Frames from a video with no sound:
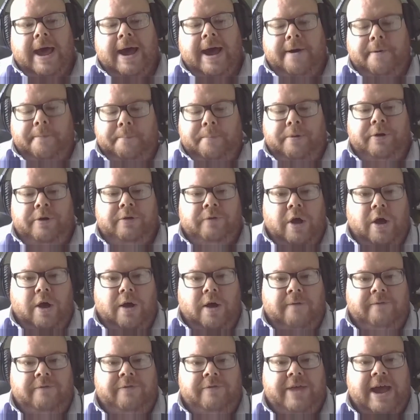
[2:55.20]
output
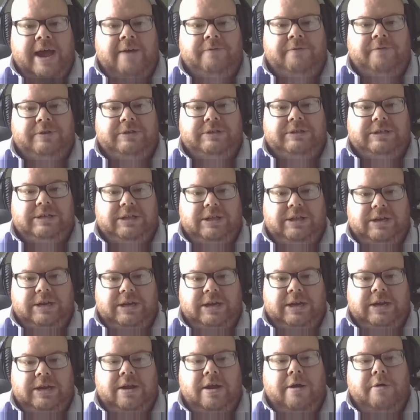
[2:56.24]
of that
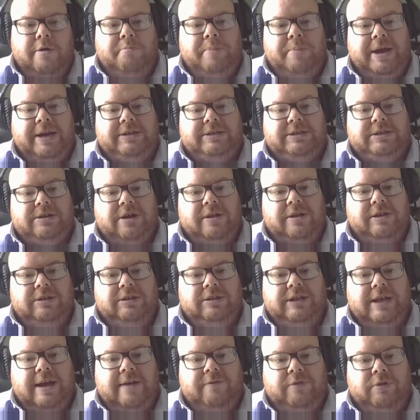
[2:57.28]
facility based on the
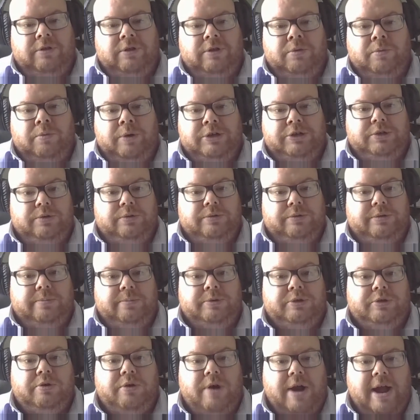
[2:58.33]
level in which you
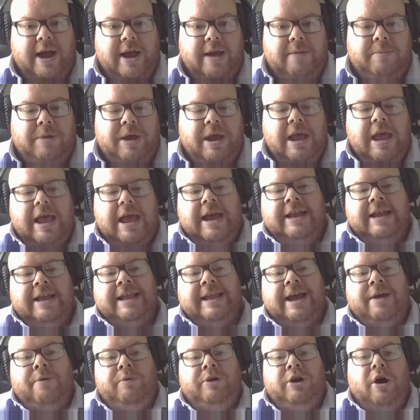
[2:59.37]
subscribe. And
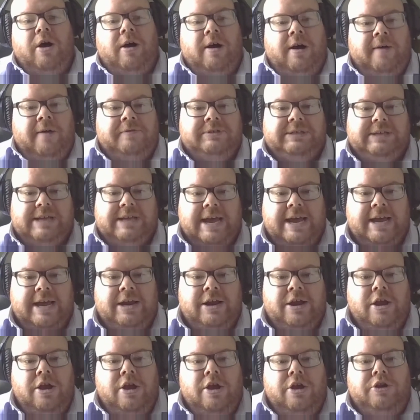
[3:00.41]
that would offset
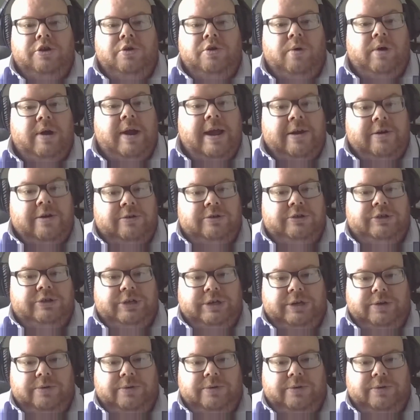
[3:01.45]
your energy